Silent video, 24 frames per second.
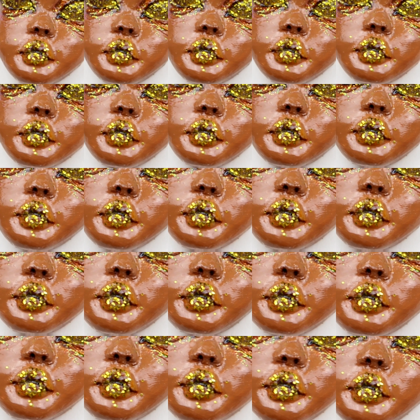it just
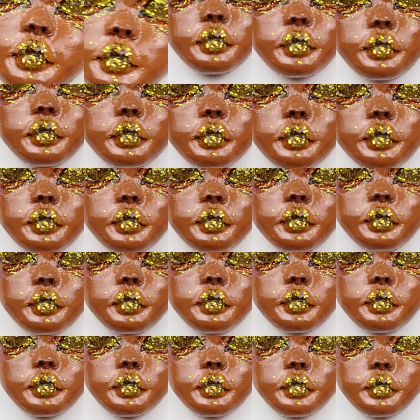doesn't look scary to
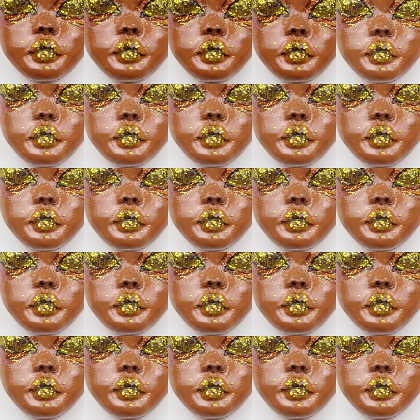me.